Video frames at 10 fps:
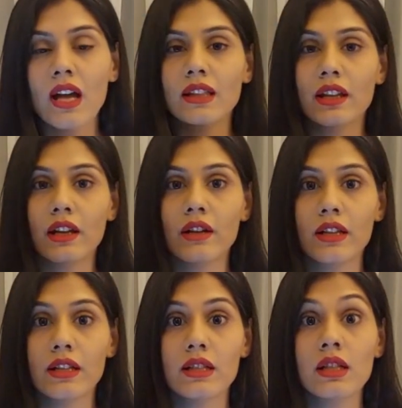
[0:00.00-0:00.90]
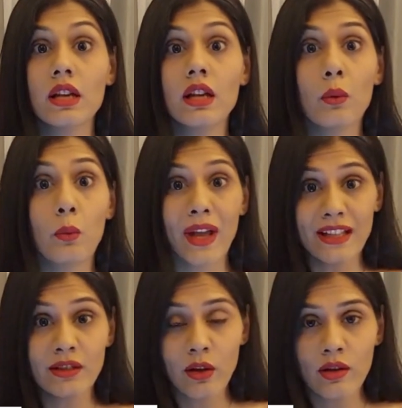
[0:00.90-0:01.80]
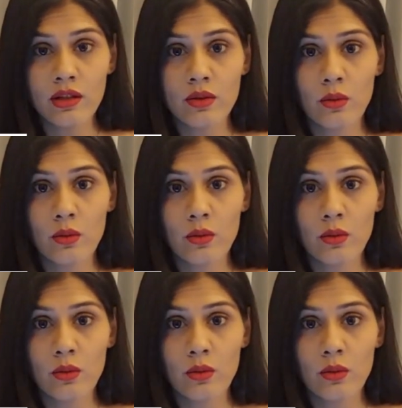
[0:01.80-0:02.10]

There is weight loss